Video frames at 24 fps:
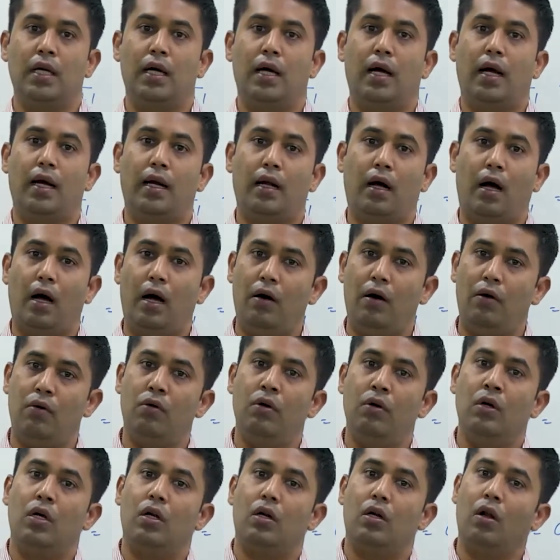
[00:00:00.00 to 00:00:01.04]
and how
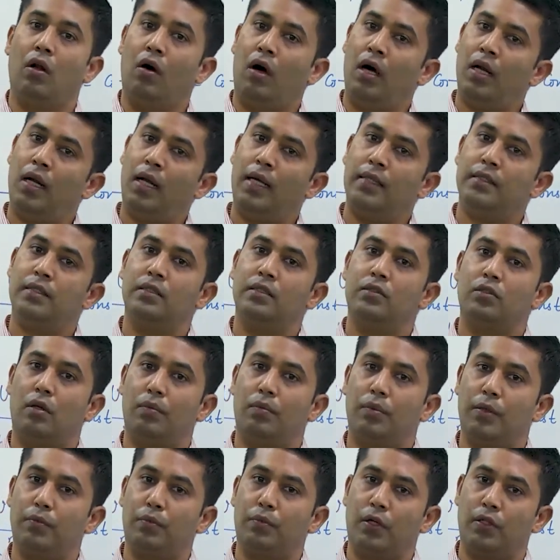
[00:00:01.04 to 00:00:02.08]

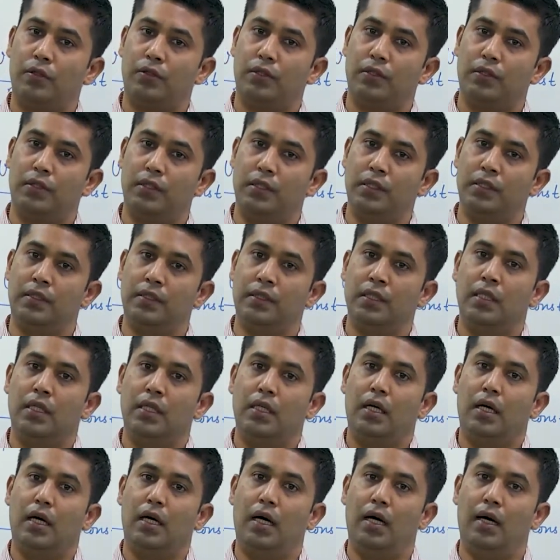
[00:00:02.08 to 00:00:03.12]
non-isentropic processes
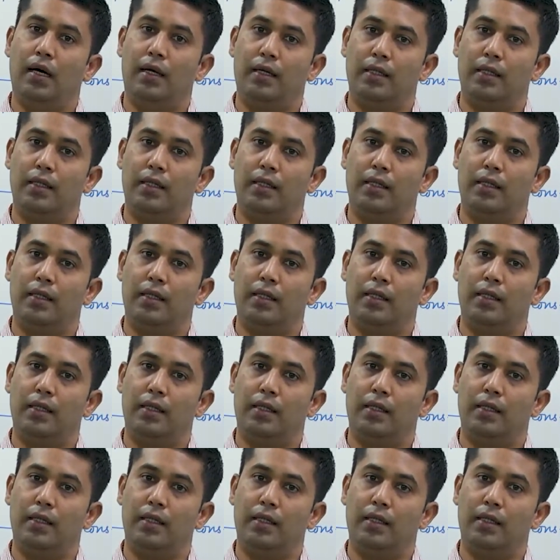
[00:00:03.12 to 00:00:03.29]
uh,